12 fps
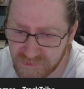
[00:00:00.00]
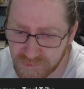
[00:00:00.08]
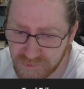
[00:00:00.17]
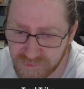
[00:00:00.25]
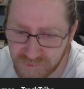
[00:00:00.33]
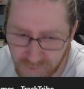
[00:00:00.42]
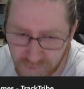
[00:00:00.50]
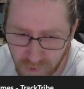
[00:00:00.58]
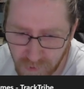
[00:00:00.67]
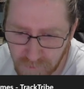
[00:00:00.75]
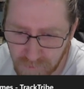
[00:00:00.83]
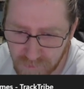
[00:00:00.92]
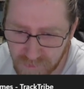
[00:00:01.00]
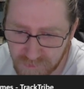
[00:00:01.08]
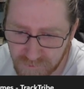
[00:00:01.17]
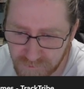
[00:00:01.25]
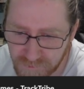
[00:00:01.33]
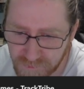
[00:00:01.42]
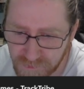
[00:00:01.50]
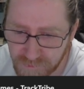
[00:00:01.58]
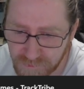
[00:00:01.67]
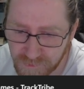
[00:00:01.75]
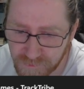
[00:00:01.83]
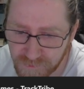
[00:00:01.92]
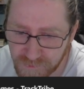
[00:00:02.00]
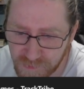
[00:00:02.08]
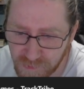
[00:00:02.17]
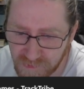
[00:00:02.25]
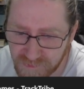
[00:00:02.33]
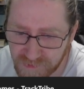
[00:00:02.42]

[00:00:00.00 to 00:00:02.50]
do some few rerolls